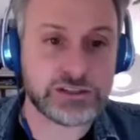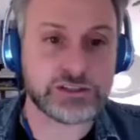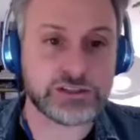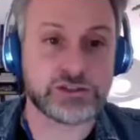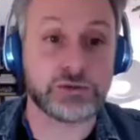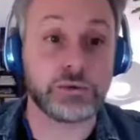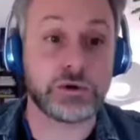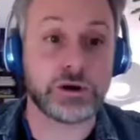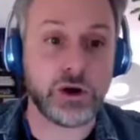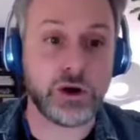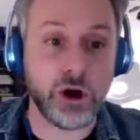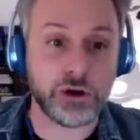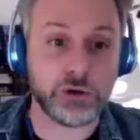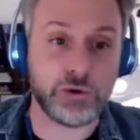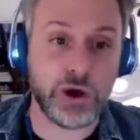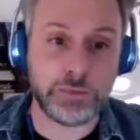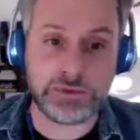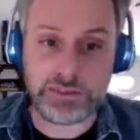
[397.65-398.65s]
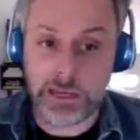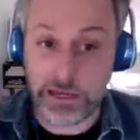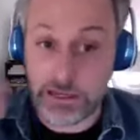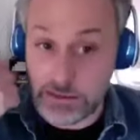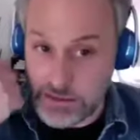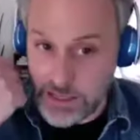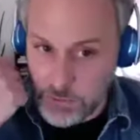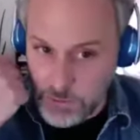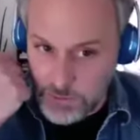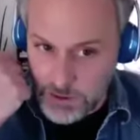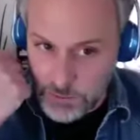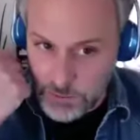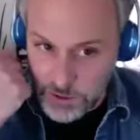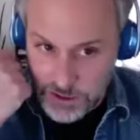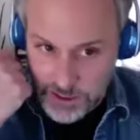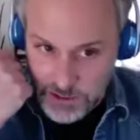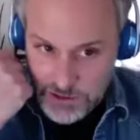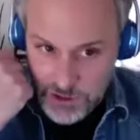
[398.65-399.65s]
is you want to call your rep and say, they want me to
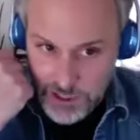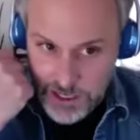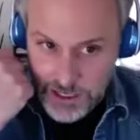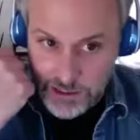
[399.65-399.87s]
work an extra day.